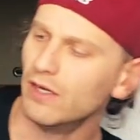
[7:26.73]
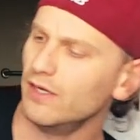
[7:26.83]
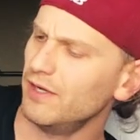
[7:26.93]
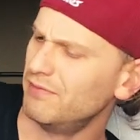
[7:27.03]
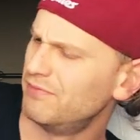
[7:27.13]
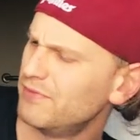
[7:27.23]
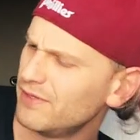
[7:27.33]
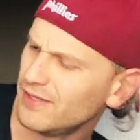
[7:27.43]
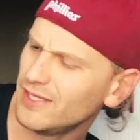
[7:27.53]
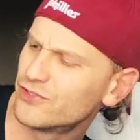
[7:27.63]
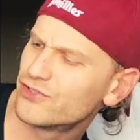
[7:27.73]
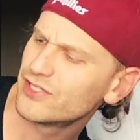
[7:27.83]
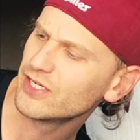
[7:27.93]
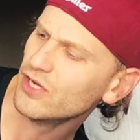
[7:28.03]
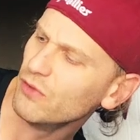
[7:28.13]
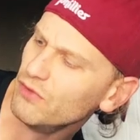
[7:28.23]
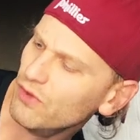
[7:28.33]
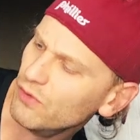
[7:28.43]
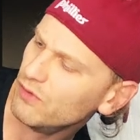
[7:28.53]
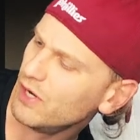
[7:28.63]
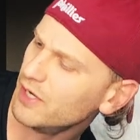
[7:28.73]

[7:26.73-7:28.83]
Uh, interesting note though,